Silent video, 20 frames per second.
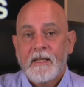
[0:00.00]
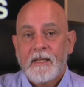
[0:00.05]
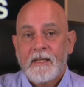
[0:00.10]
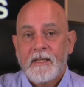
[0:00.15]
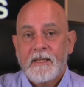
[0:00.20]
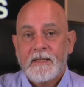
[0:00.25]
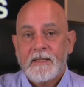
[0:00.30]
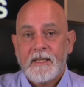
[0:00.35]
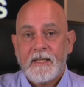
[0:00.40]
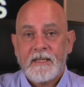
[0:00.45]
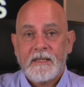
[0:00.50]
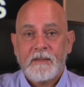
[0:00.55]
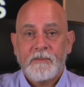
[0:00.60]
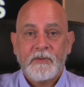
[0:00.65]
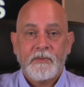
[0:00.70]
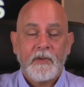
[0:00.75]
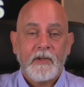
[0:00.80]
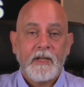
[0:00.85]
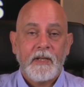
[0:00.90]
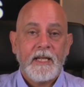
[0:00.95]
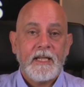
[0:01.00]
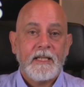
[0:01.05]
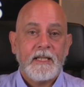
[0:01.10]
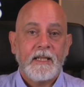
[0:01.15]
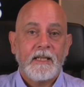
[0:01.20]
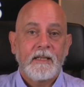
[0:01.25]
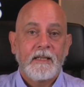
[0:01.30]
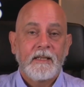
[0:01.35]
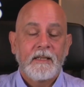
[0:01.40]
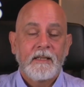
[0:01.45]
systems for
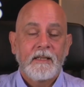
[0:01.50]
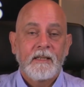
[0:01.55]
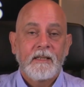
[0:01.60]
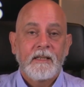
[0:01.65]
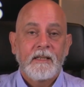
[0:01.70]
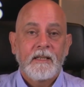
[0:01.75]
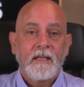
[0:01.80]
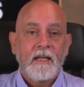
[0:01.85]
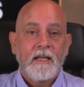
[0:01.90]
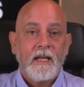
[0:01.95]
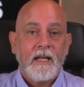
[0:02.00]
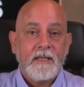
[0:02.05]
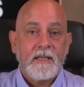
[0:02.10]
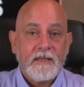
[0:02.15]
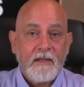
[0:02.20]
leading, and